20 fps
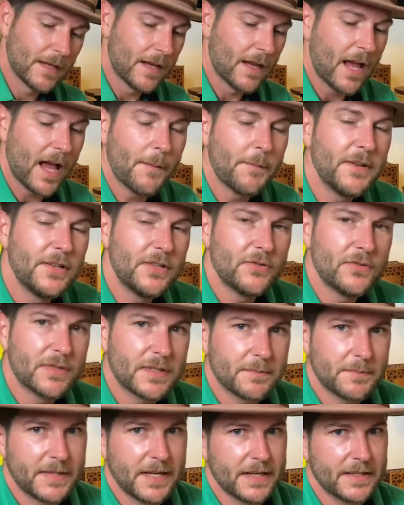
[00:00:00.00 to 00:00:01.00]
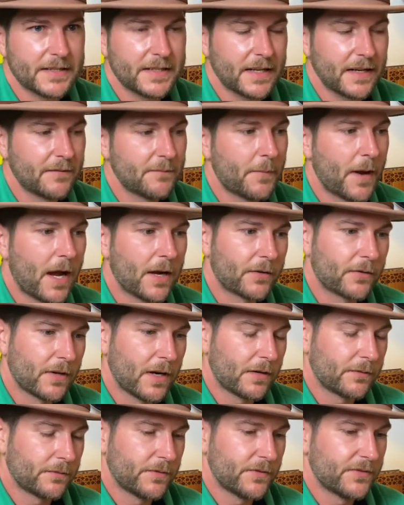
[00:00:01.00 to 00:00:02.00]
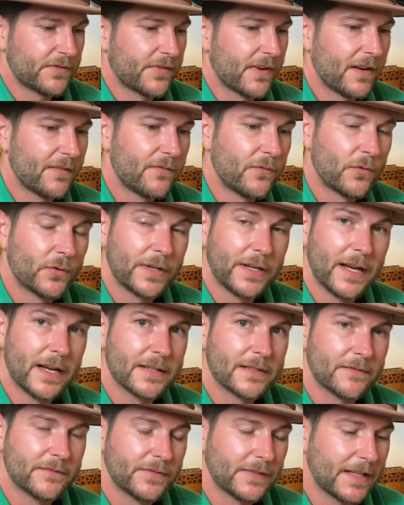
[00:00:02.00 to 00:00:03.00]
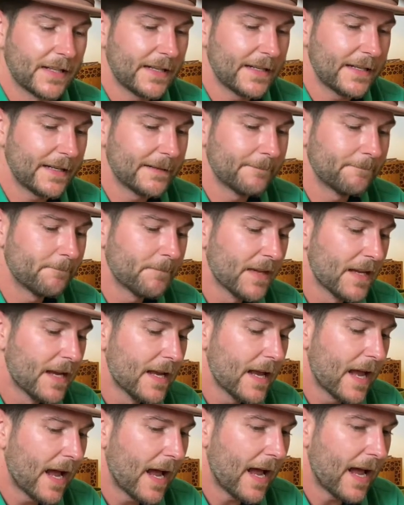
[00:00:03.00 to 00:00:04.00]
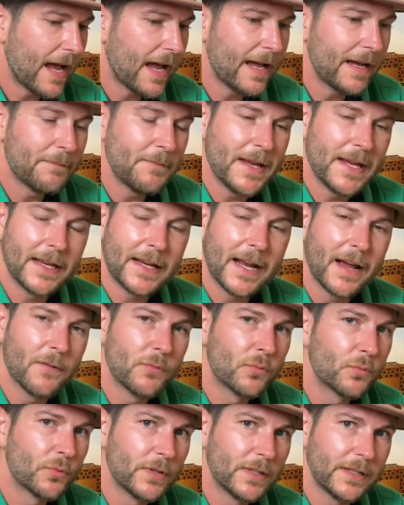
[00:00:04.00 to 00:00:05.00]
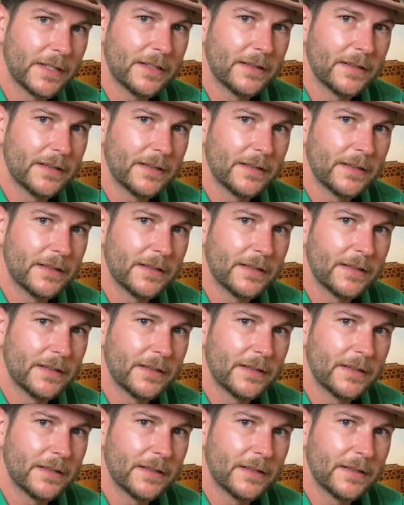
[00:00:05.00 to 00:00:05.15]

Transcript: I've been doing some testing of Baccarat Rouge 540 as of late, and ah, man, I really